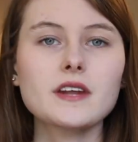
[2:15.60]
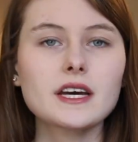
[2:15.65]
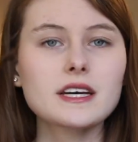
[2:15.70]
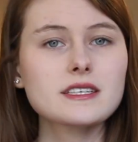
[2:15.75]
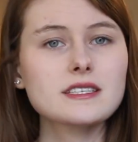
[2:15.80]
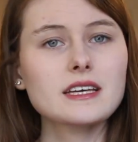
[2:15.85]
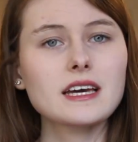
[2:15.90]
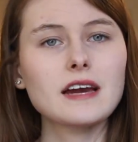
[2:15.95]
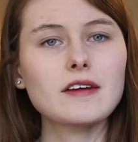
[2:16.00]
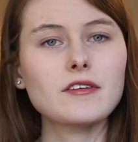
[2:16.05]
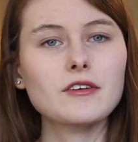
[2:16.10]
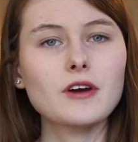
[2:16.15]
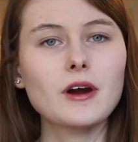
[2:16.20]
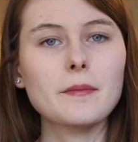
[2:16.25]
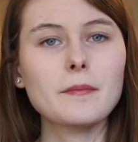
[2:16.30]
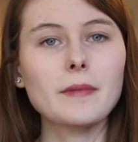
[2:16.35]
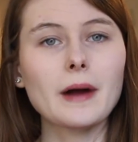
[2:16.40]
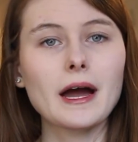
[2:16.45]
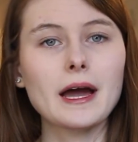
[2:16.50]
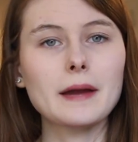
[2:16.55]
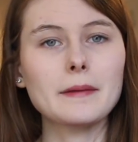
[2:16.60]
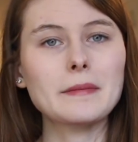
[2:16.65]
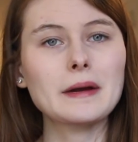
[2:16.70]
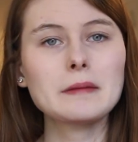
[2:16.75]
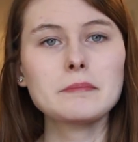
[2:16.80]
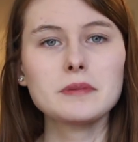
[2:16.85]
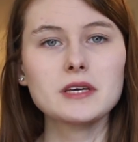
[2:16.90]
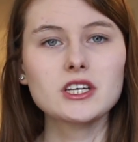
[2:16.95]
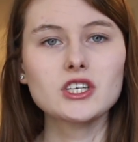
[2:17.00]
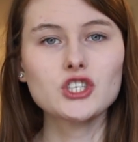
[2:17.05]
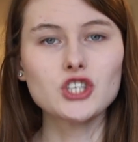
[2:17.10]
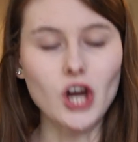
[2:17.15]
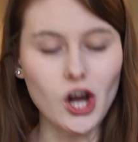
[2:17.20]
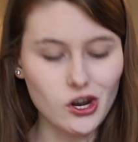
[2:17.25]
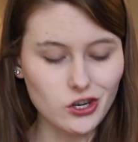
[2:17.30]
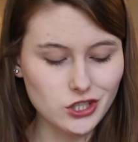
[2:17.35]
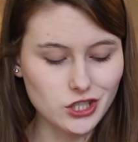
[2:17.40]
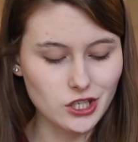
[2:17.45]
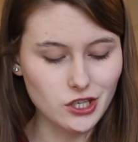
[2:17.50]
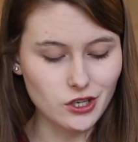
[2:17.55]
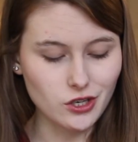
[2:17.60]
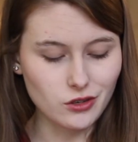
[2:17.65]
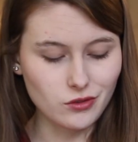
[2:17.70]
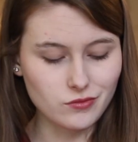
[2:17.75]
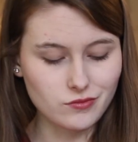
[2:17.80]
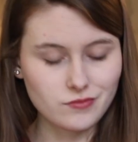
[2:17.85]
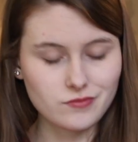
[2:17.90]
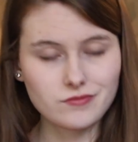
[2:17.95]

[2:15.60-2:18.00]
next thing I regret buying might be a shock to you.